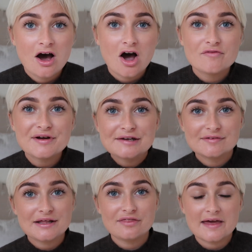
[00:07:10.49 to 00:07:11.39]
I really,
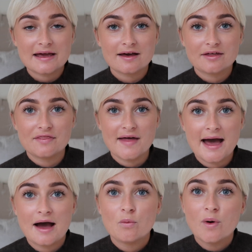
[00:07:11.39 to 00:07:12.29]
really think
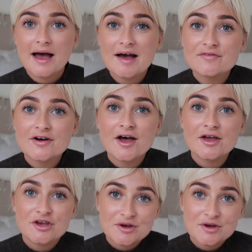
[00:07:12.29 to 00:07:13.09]
that whatever